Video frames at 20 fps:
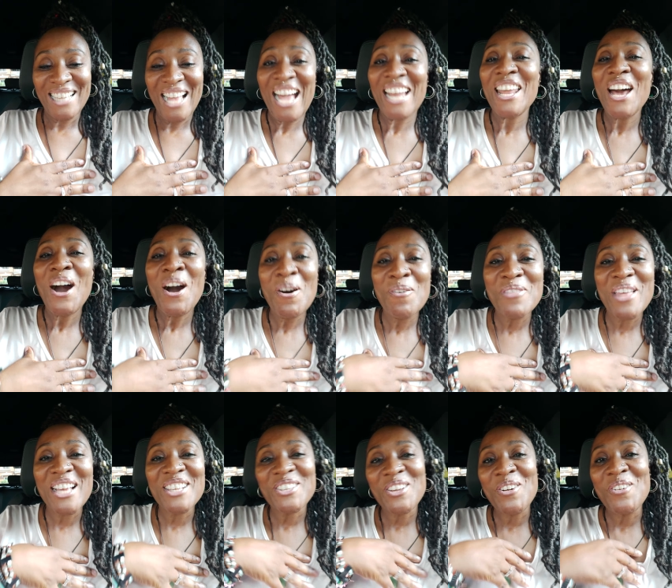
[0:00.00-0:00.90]
And I hope
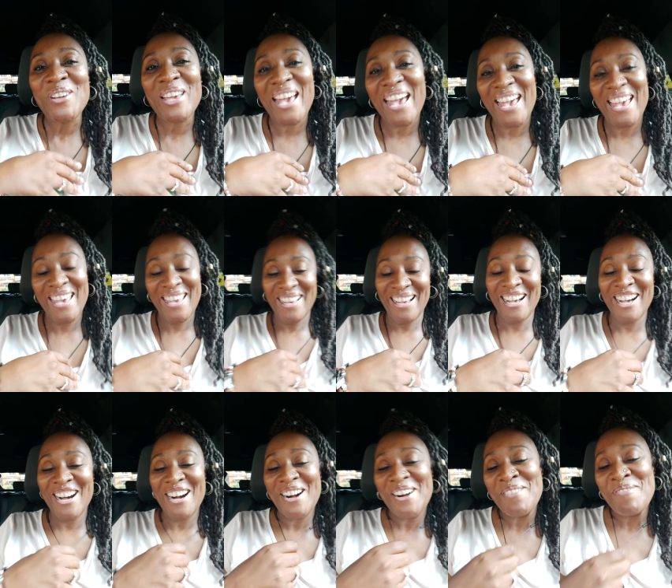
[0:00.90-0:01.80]
that's okay.
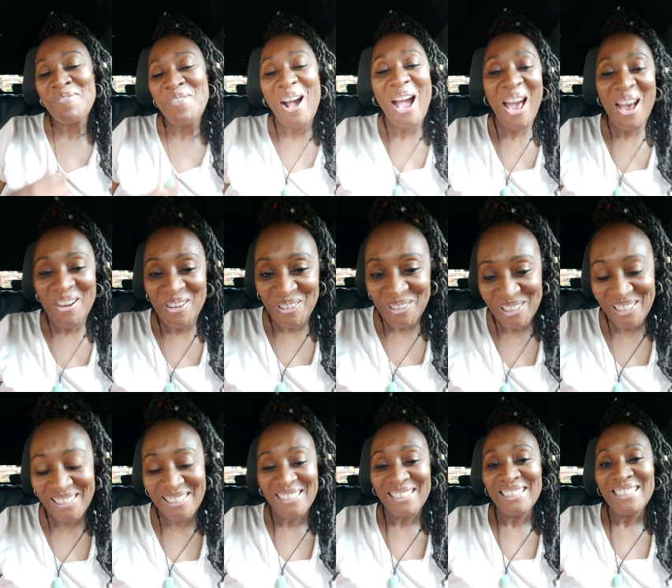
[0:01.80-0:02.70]
Um, what
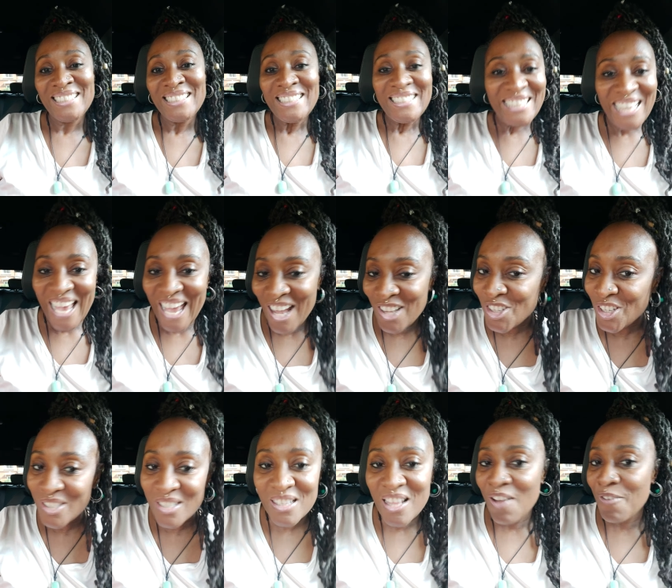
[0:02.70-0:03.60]
else? Yeah, I
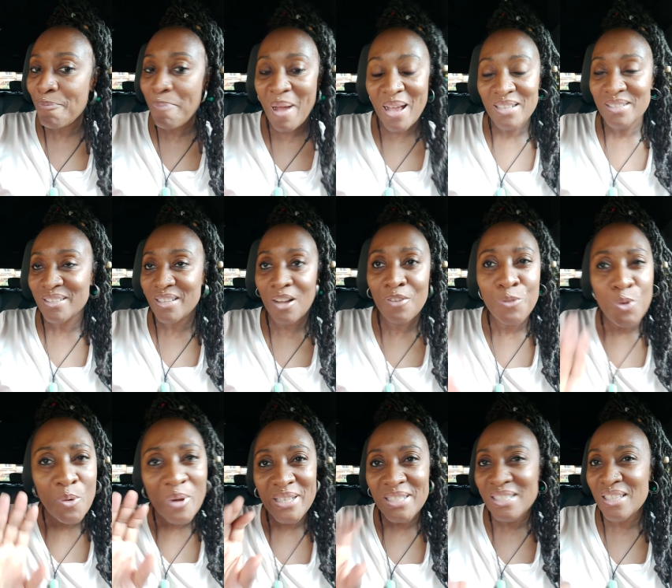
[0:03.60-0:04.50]
just love pasta. I've
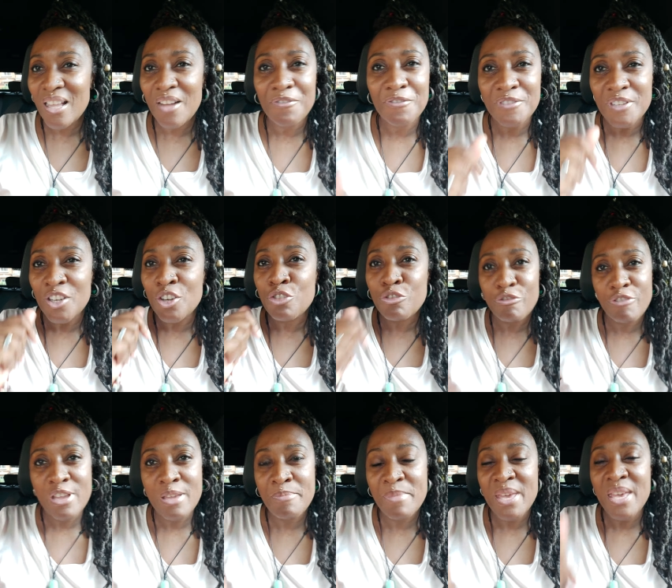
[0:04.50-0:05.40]
always loved
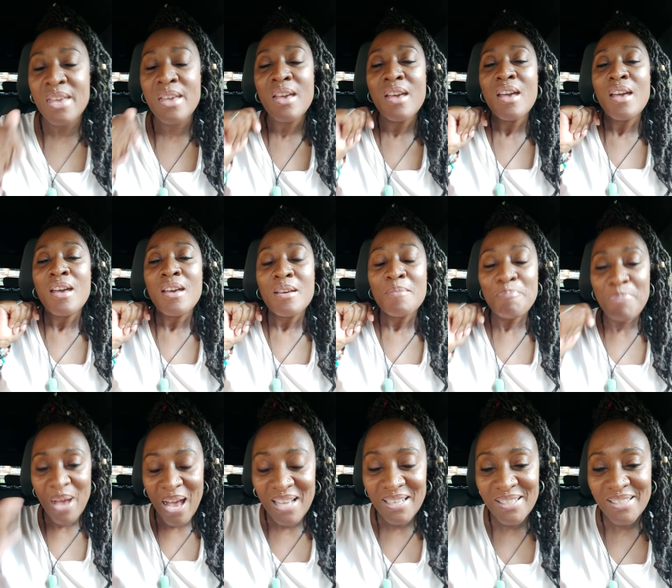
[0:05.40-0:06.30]
creamy
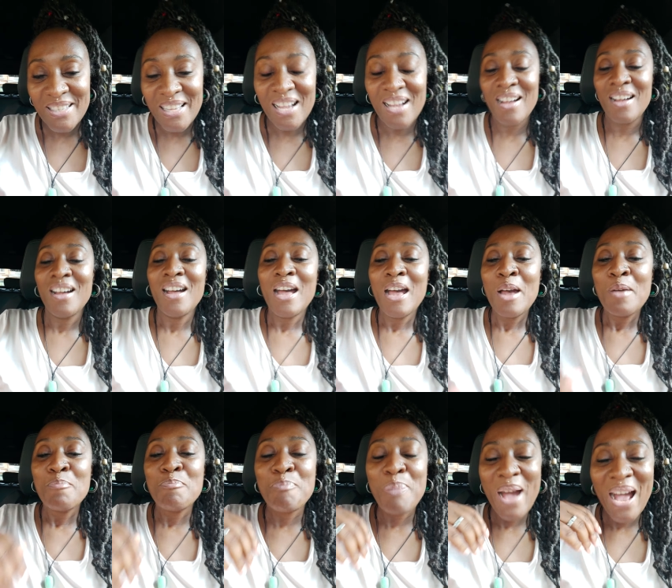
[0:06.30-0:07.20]
pasta
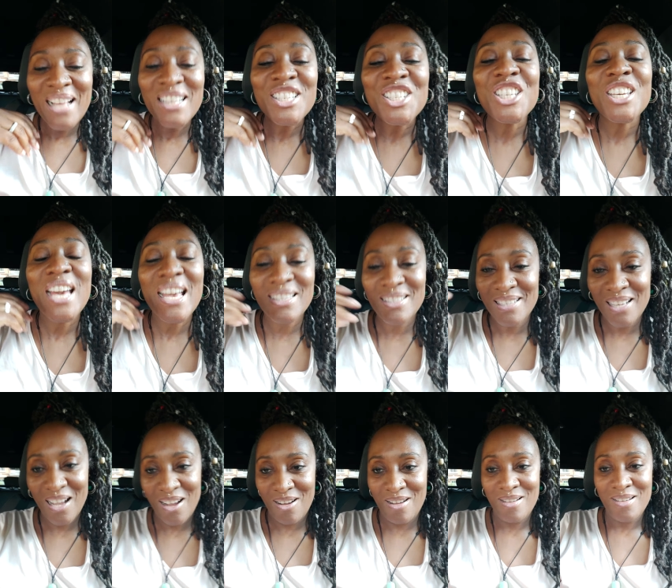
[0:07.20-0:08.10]

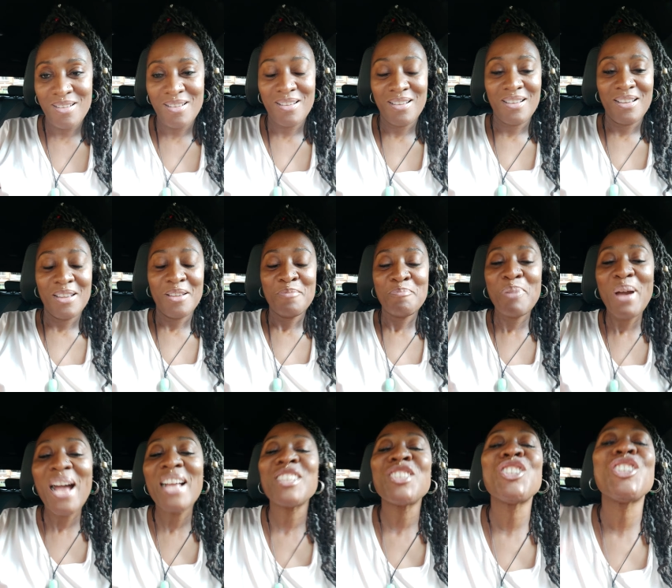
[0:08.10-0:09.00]
pancetta.
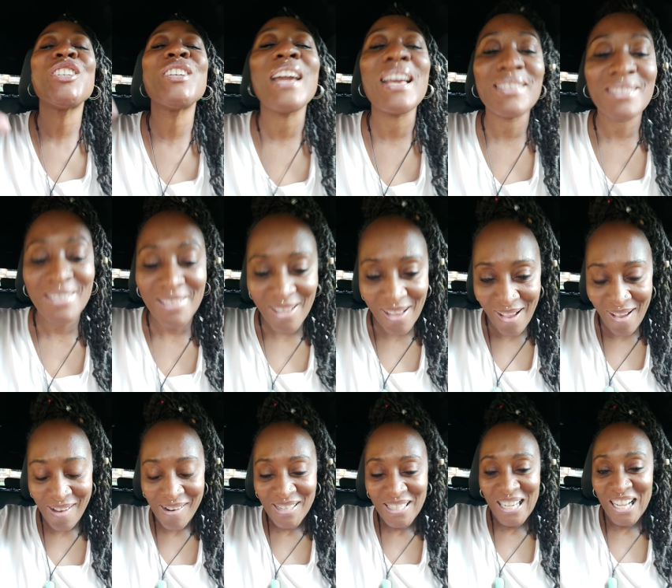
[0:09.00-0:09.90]

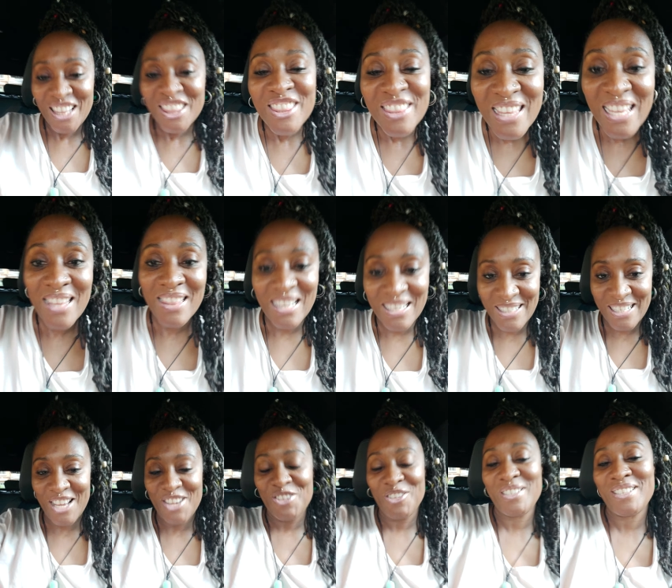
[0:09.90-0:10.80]
Pancetta. I think that's
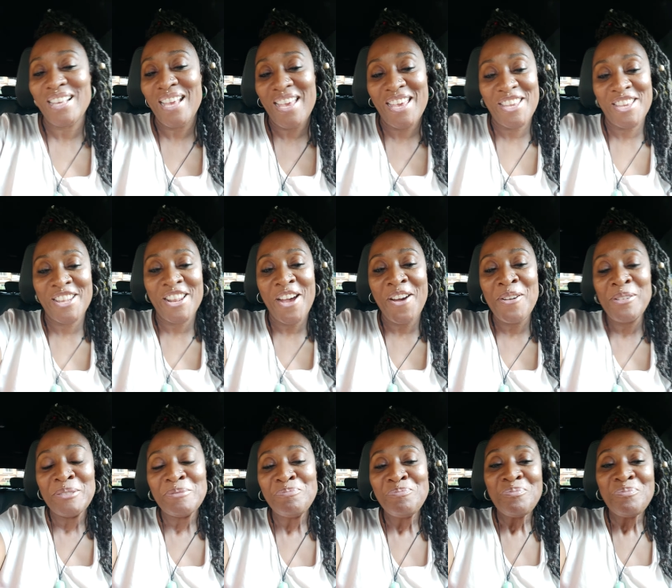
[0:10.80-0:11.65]
how you say, you know?